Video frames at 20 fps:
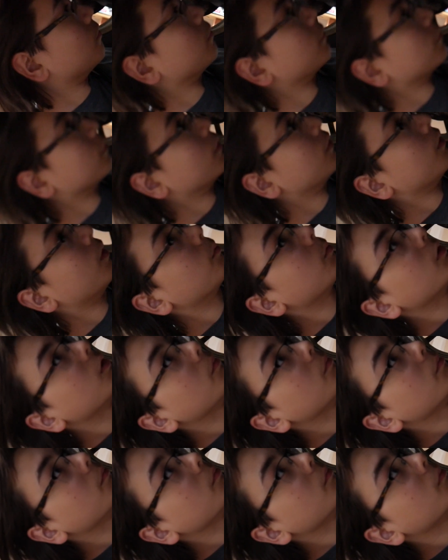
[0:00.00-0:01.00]
So I'm
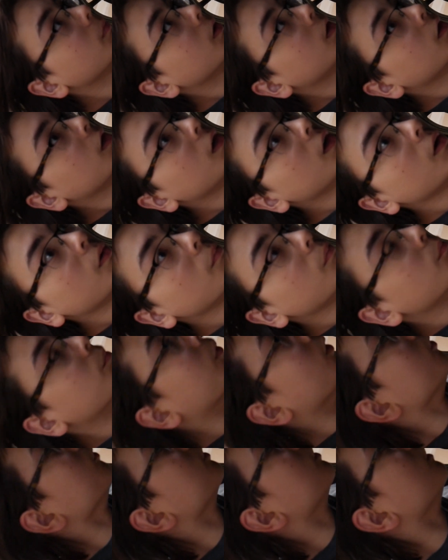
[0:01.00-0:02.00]
gonna
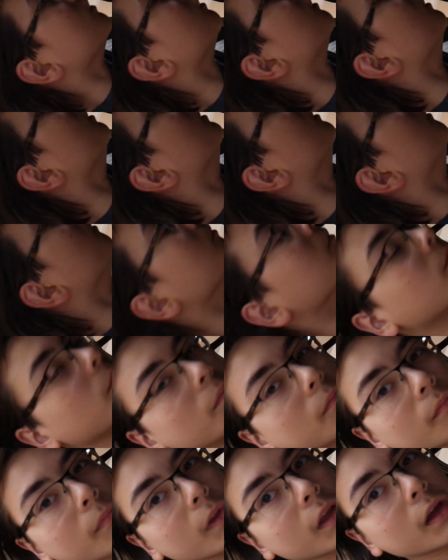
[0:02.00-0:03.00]
bolt this in
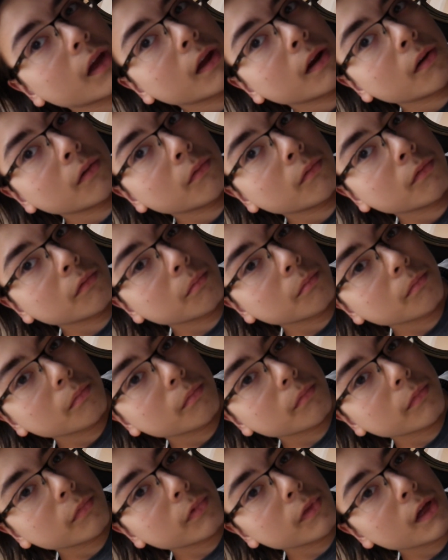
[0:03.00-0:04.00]
and
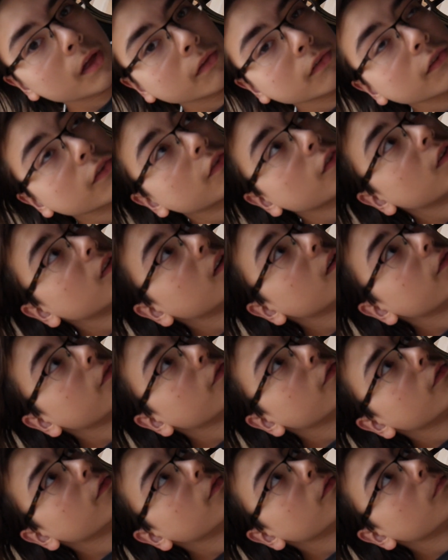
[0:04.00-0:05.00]
then see
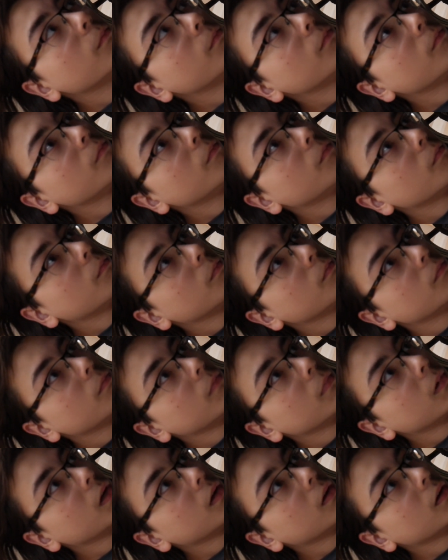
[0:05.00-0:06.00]
if
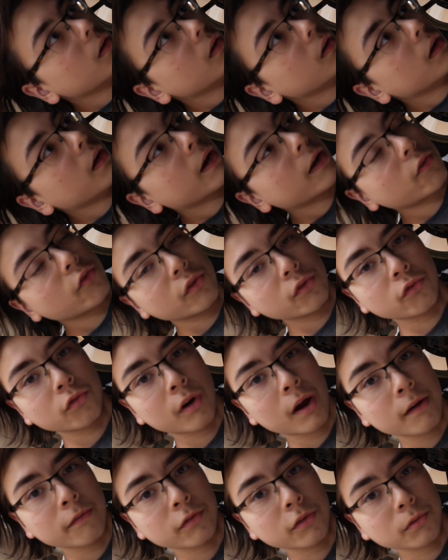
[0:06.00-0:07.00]
it actually
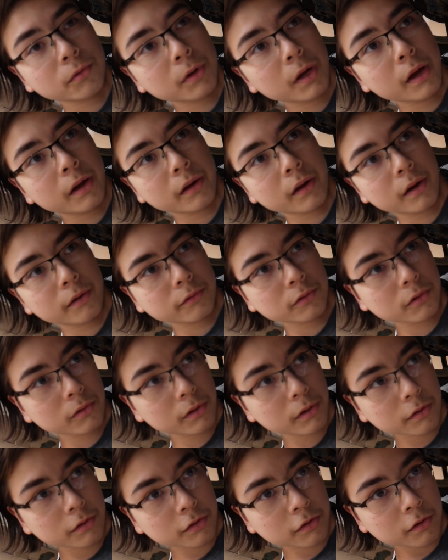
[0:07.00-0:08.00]
drives okay after
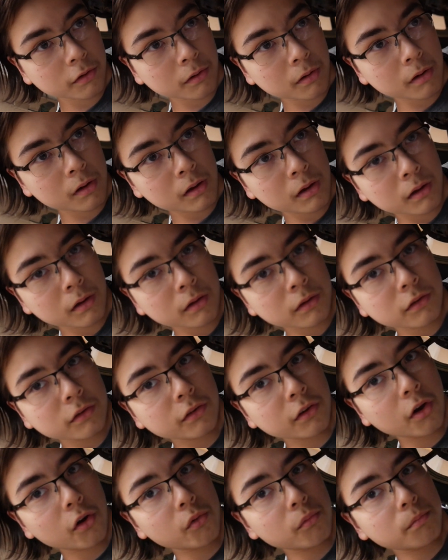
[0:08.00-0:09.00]
this.
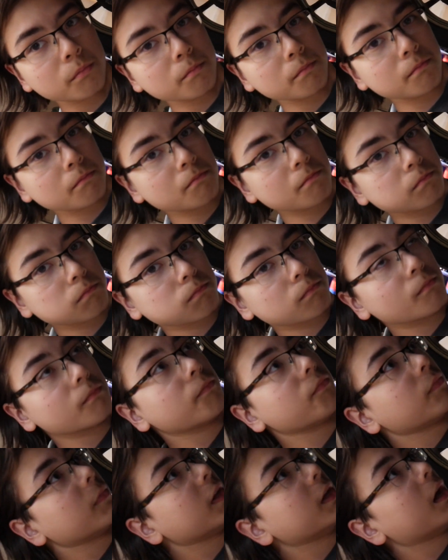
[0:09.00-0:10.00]
So
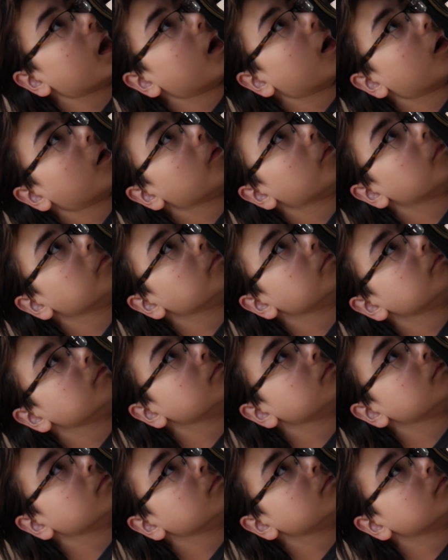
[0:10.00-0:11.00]
yeah,
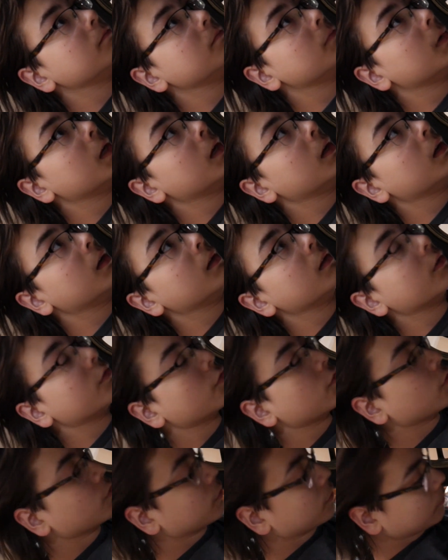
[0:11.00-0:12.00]
Let's
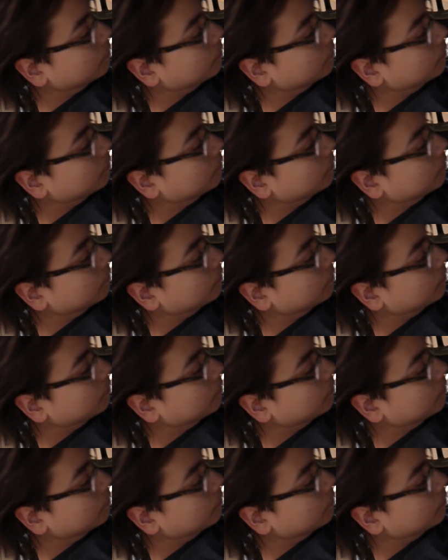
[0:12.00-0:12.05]
do it.